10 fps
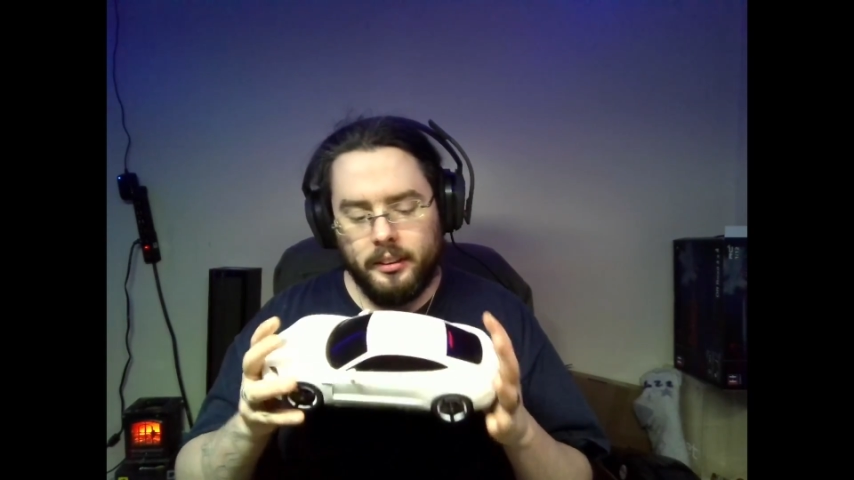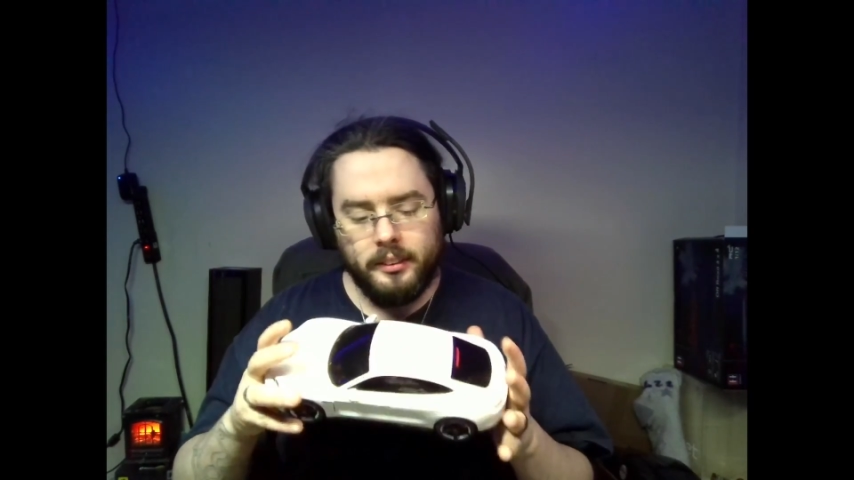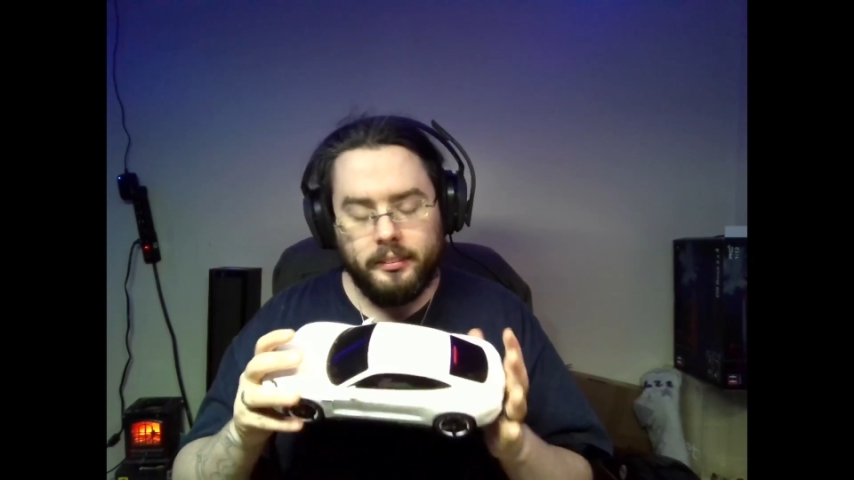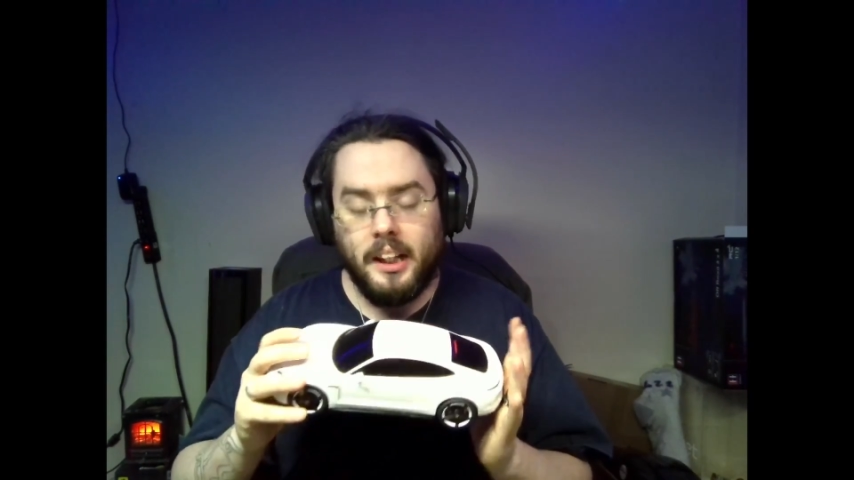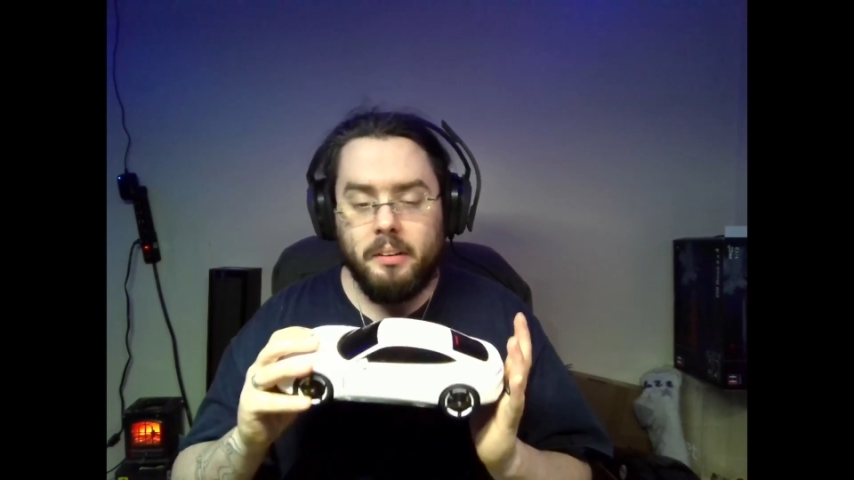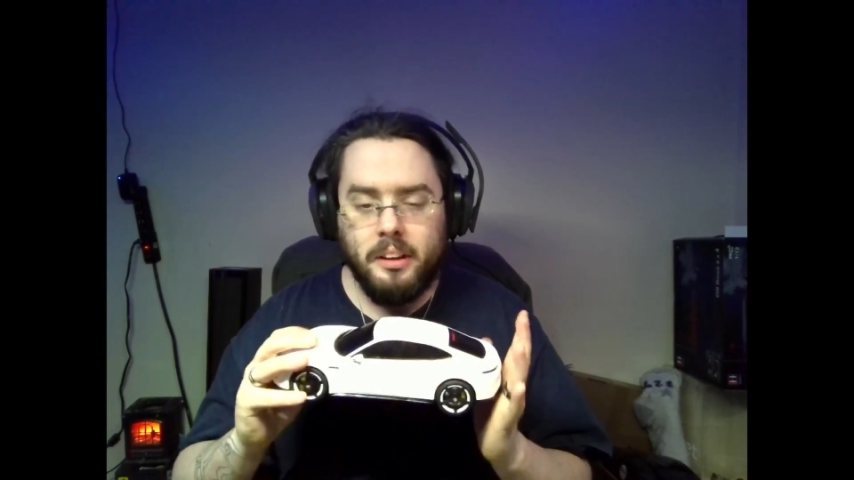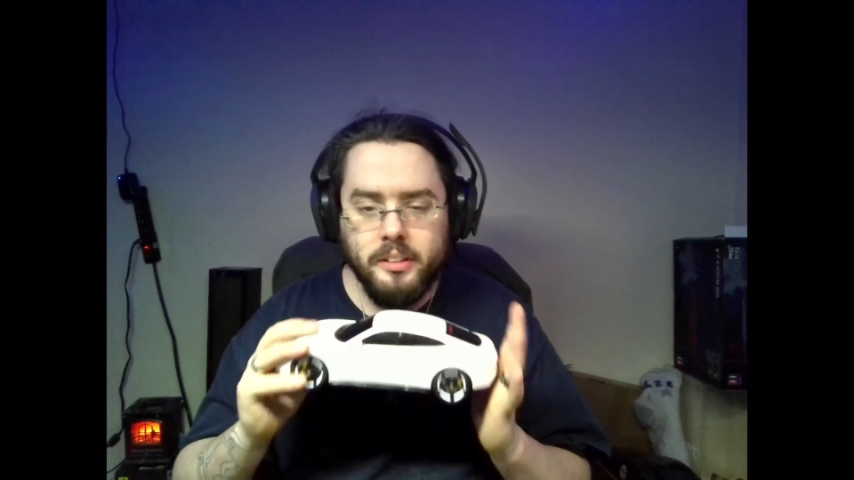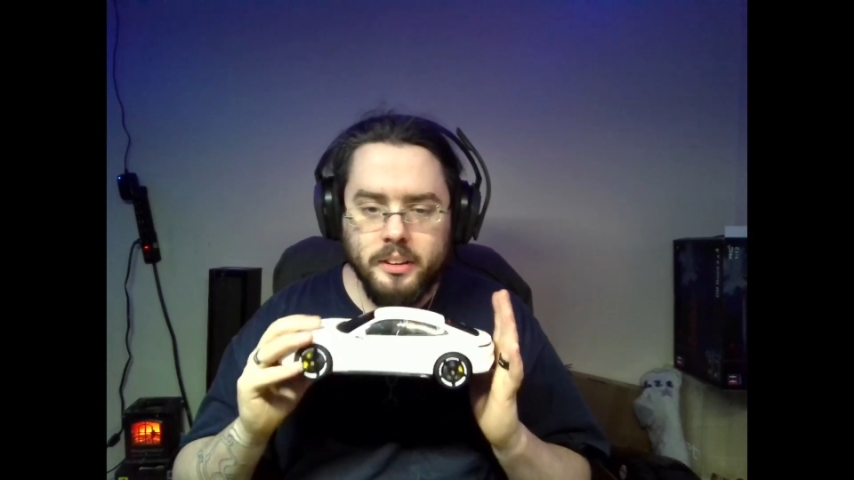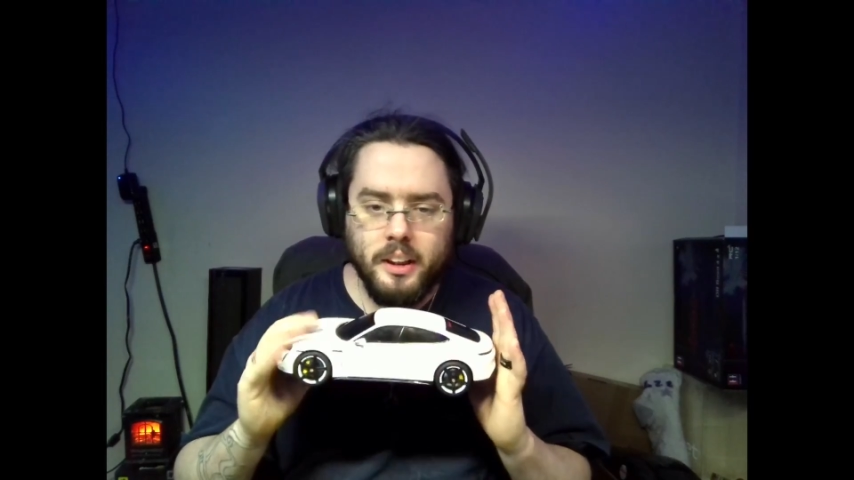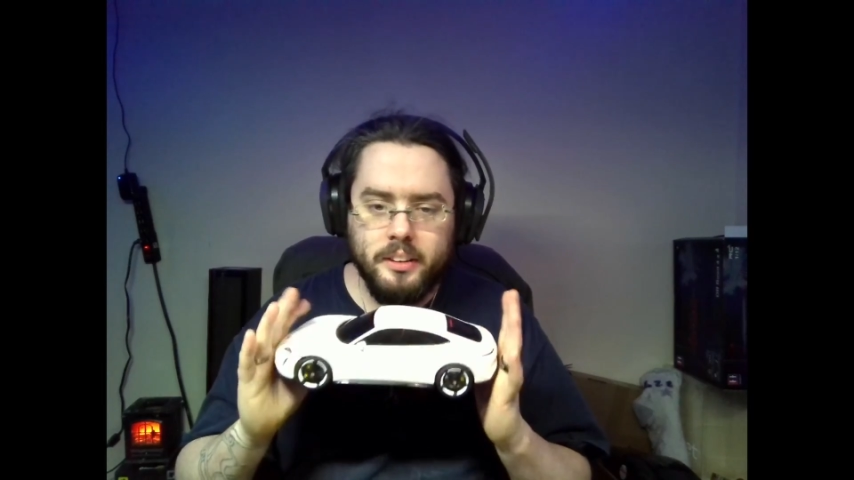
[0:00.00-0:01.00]
And now
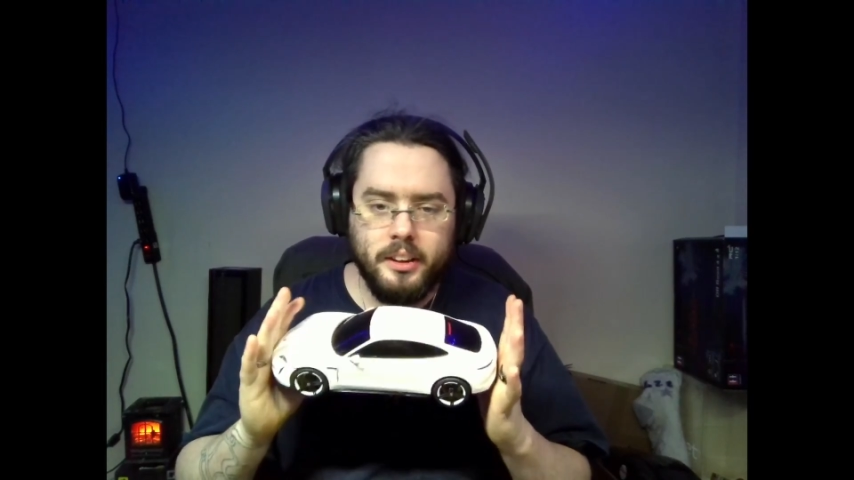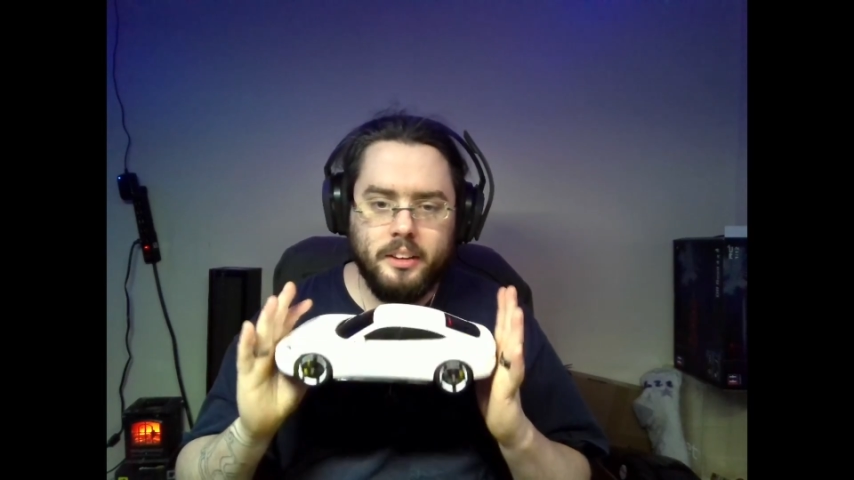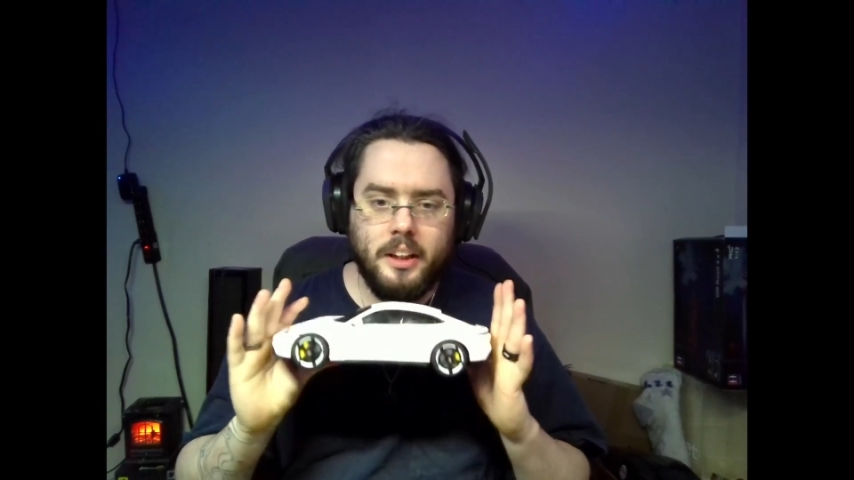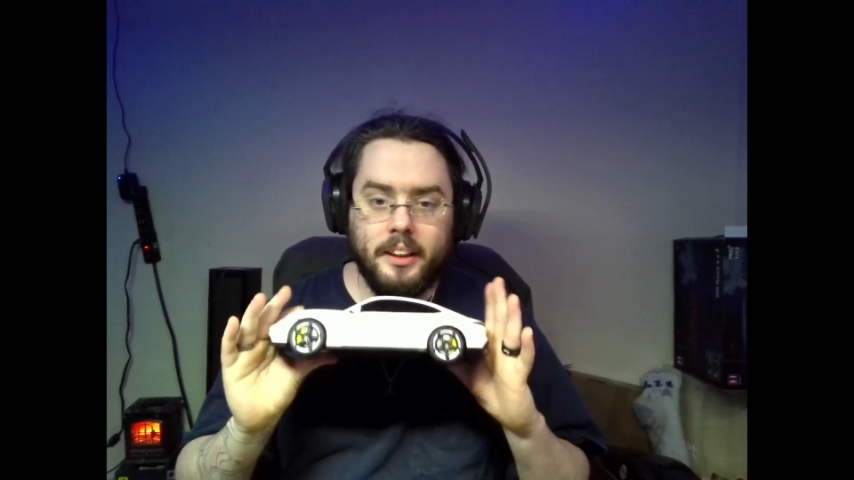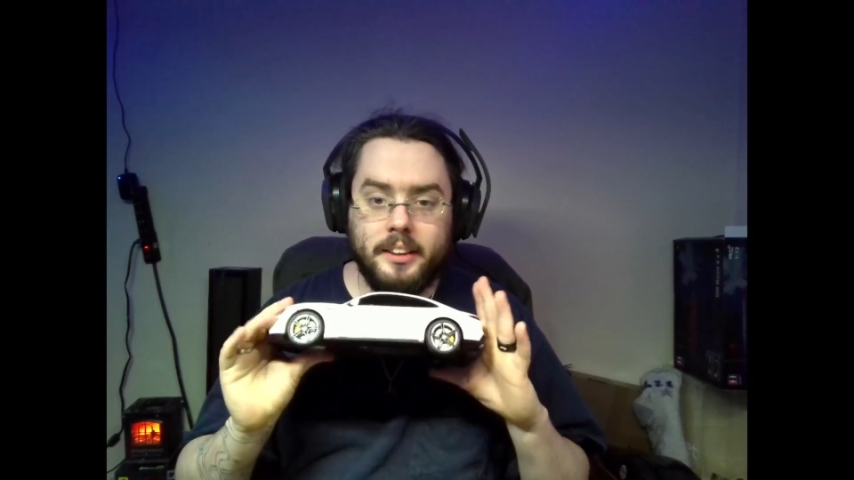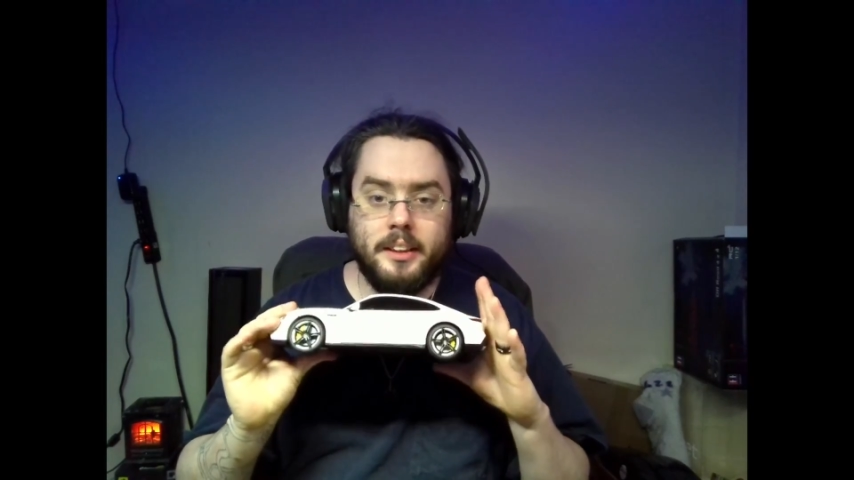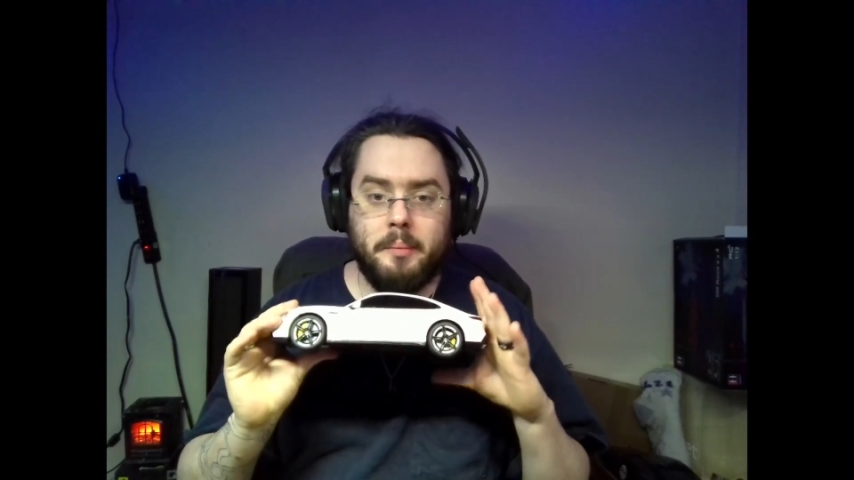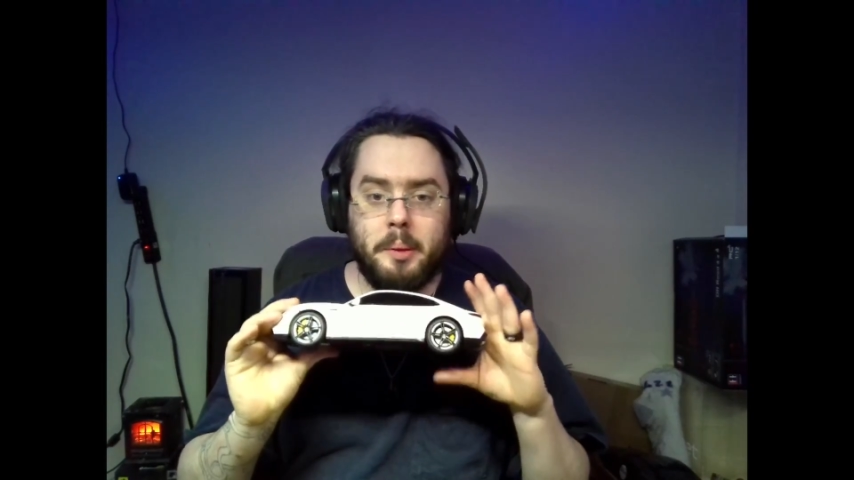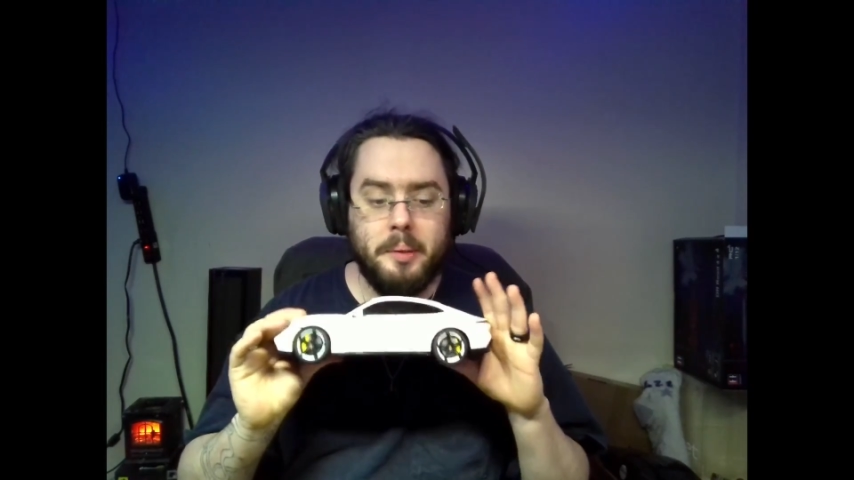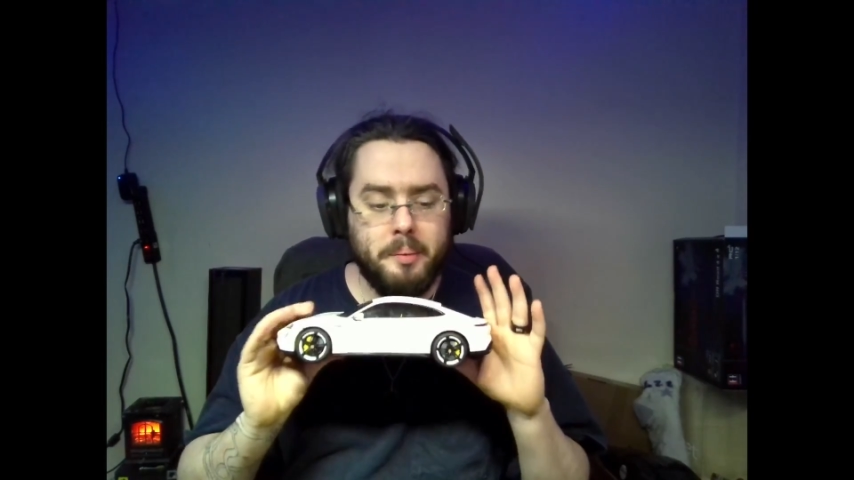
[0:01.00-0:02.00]
I'll get to them in a bit.